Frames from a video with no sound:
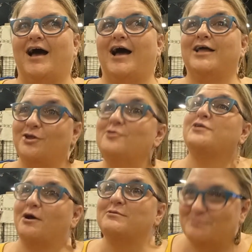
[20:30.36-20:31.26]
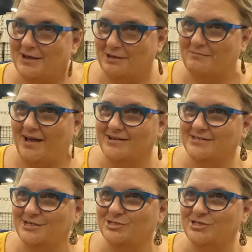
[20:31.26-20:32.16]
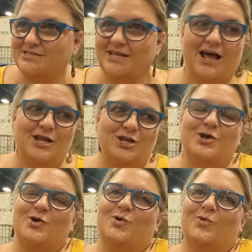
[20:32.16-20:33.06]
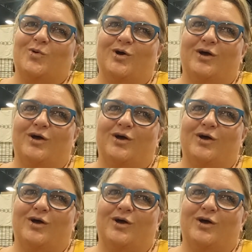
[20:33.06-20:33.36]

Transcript: I knew that I was making bad decisions, and I knew